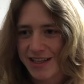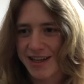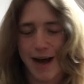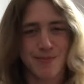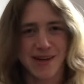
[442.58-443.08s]

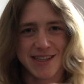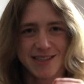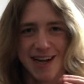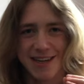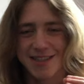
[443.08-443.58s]
that means
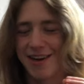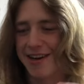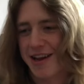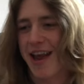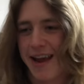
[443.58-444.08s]
that's
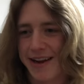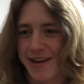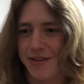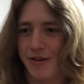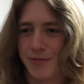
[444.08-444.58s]
going to take a
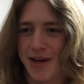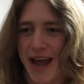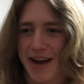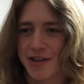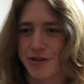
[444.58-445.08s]
little bit
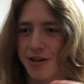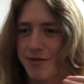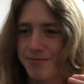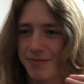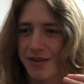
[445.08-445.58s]
extra.
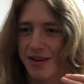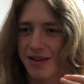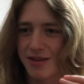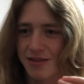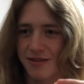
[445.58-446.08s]

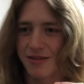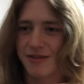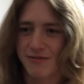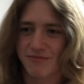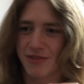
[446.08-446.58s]

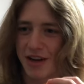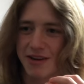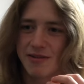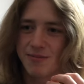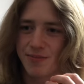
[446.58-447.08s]
Like,
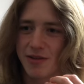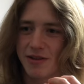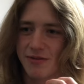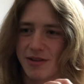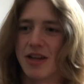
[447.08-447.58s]

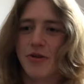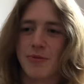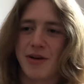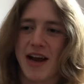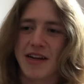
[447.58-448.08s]
a little
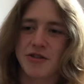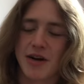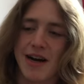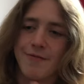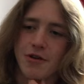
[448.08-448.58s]
bit
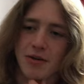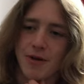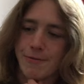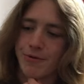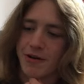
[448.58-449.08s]
extra effort on
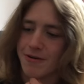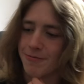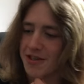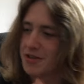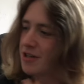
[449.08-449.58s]
my part,
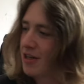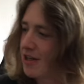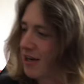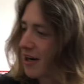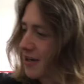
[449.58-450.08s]
which
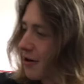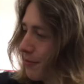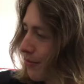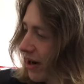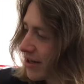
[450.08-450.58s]
I don't
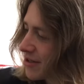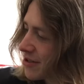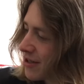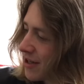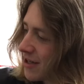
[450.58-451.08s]
mind.
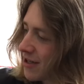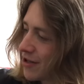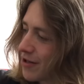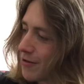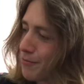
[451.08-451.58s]

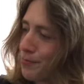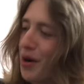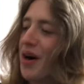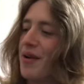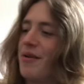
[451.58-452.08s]

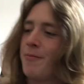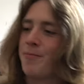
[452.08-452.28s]
But